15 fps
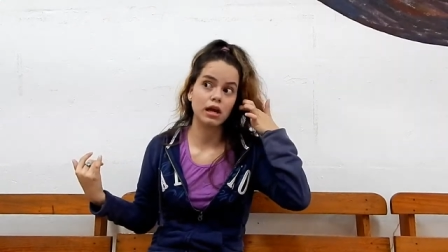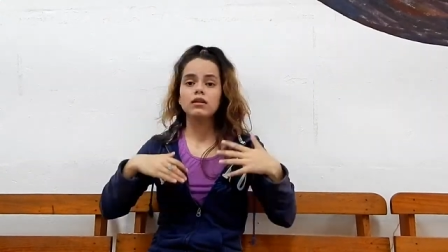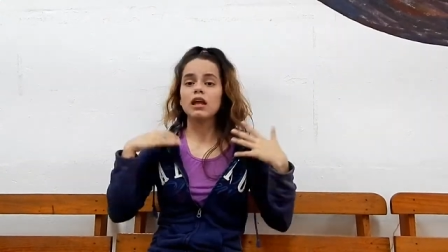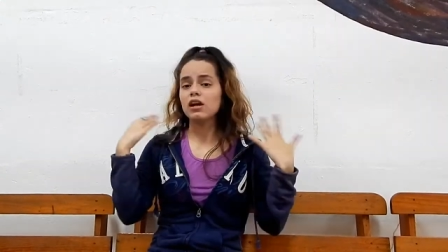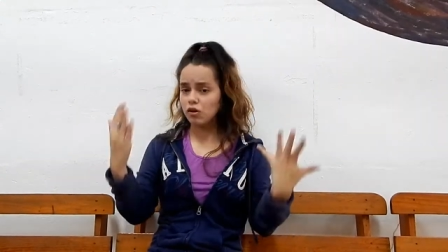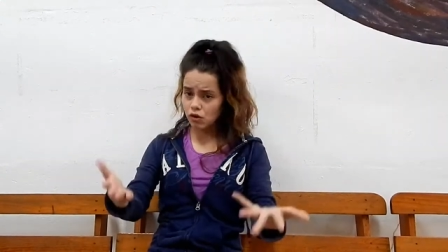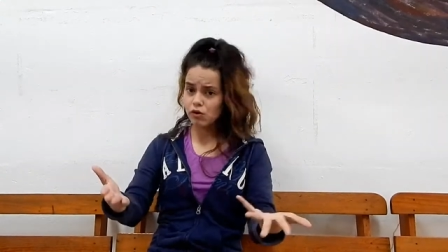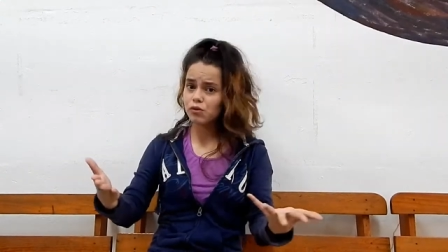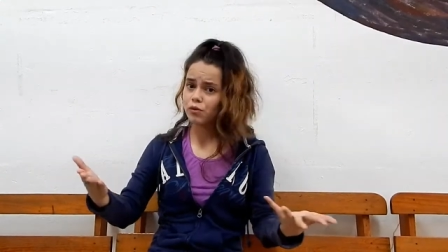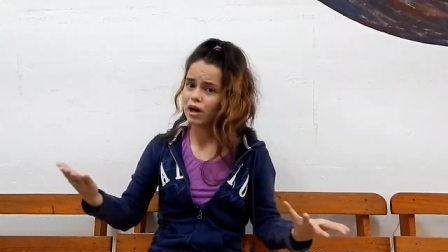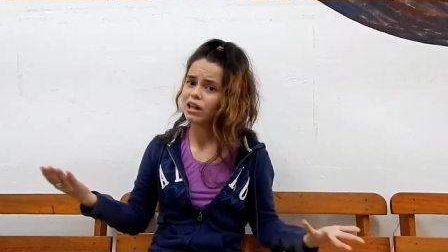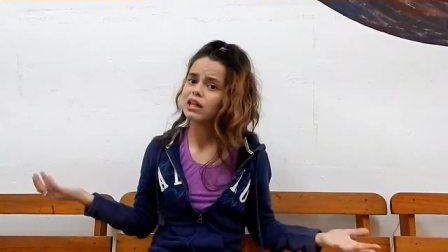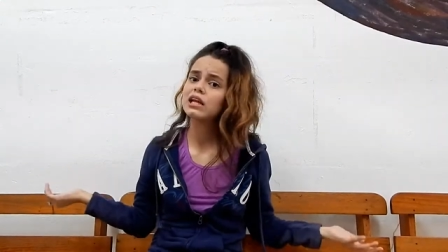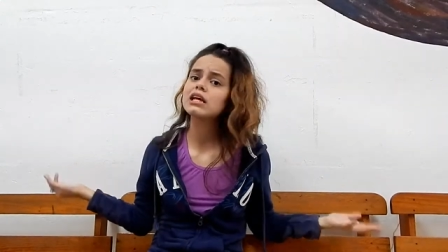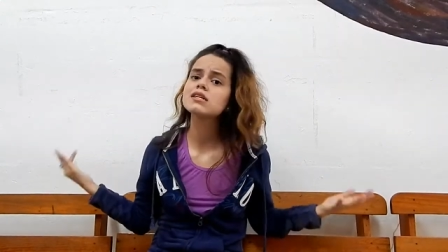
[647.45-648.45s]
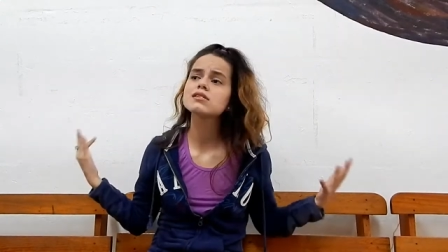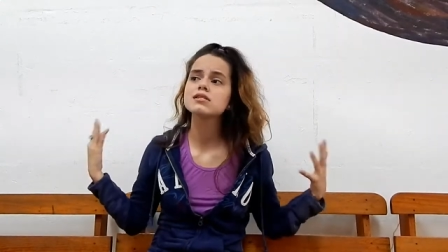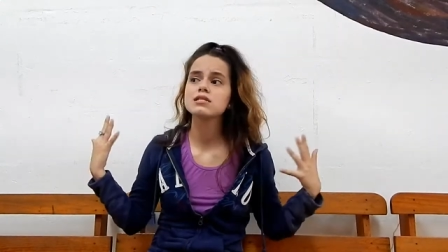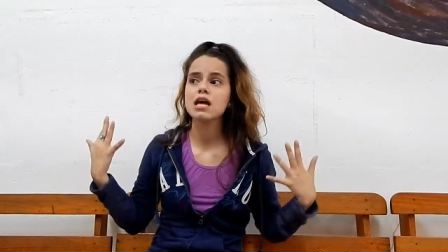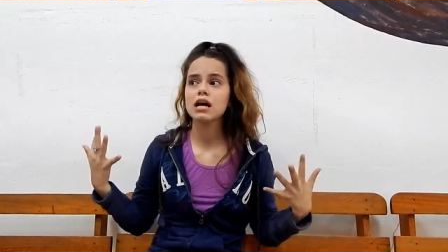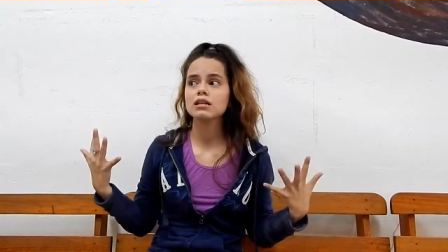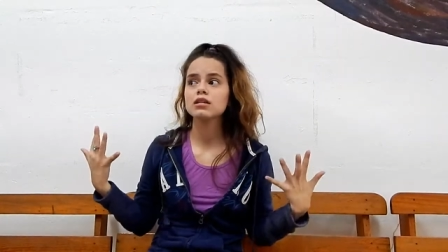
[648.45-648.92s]
the good qualities
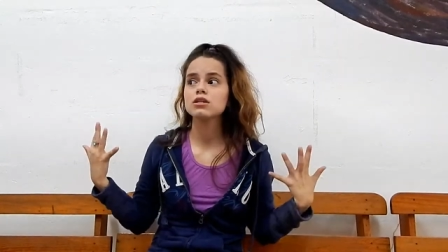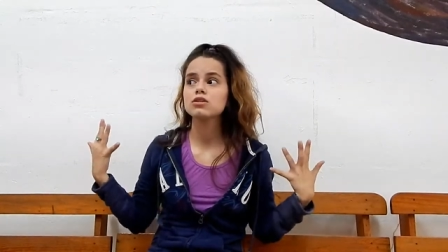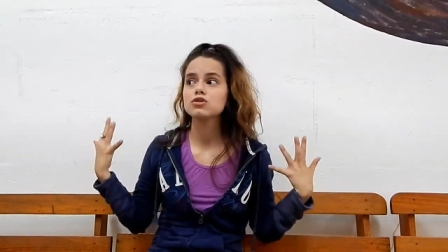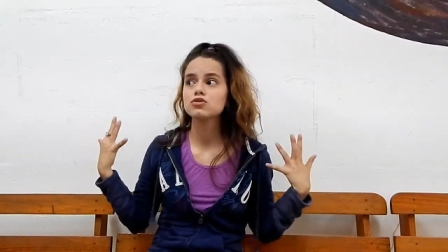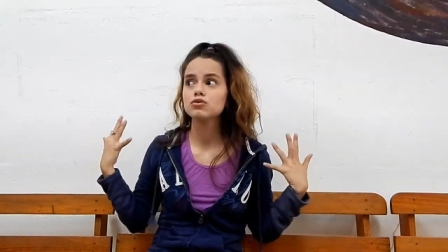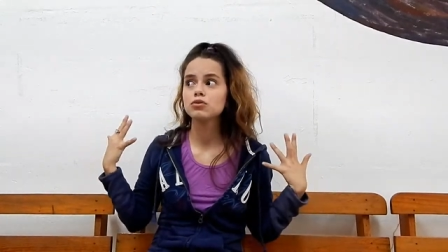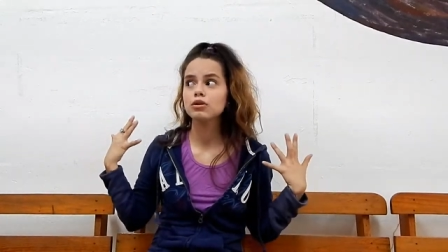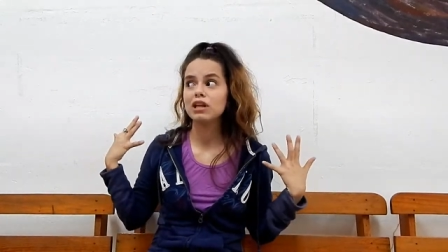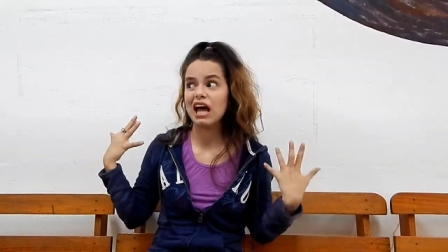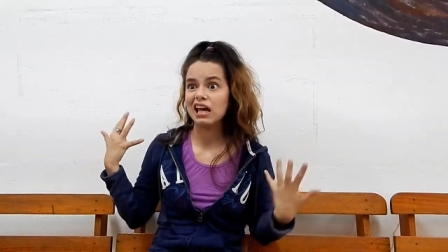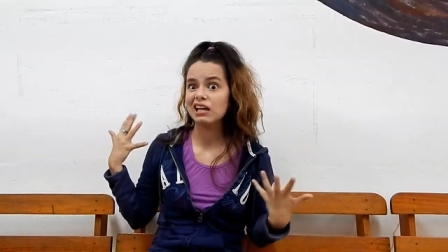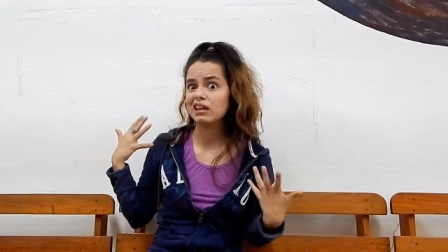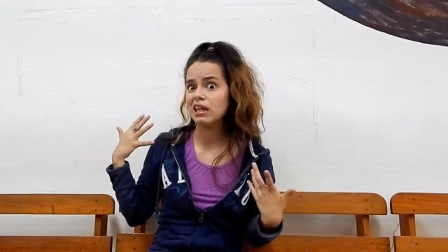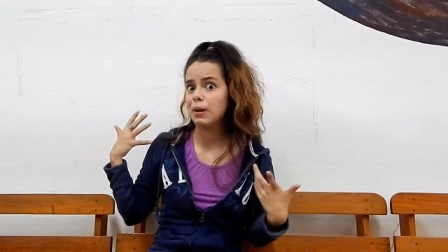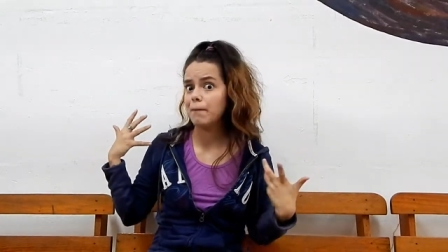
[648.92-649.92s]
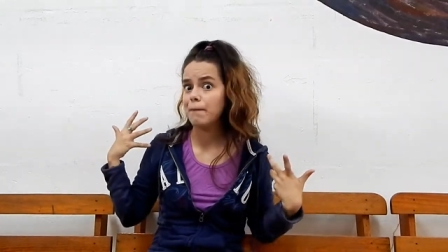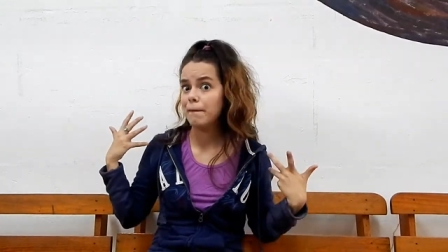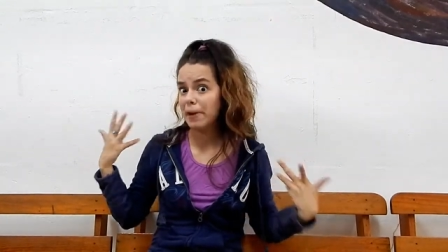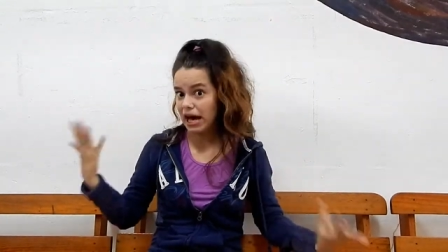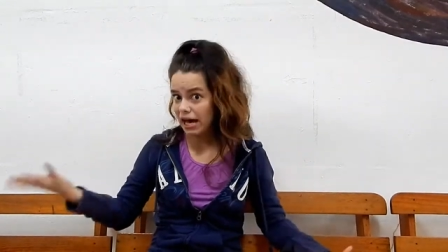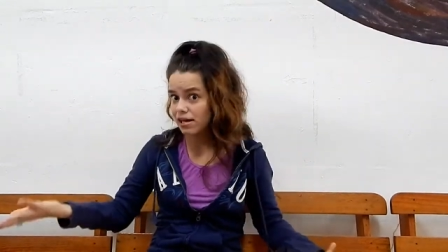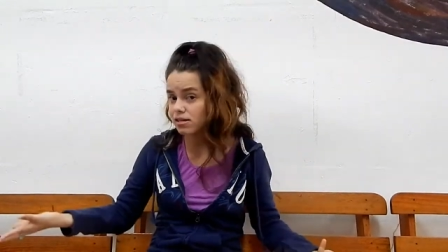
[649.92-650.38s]
that you like the
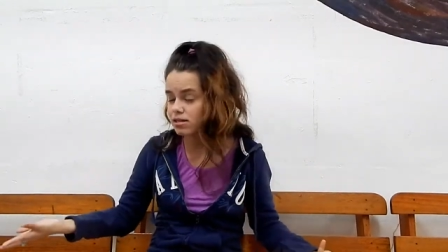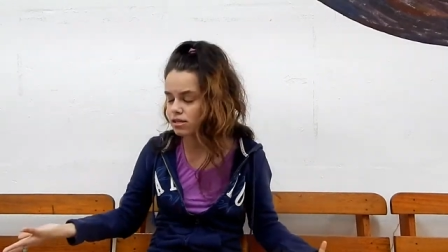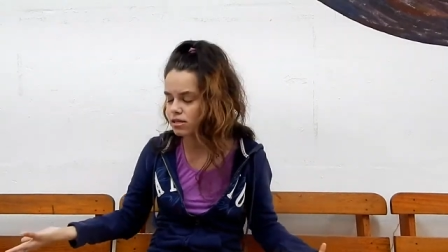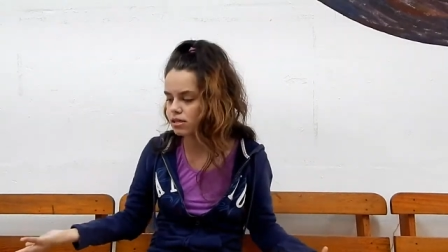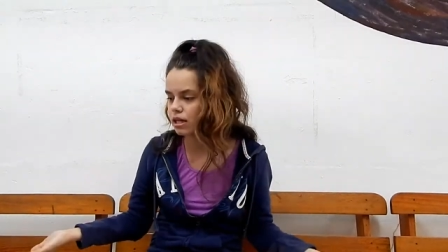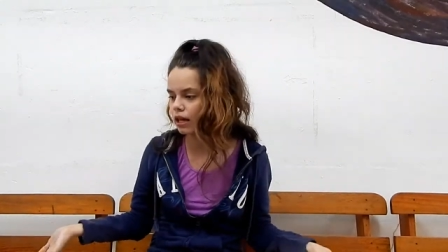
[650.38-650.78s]
best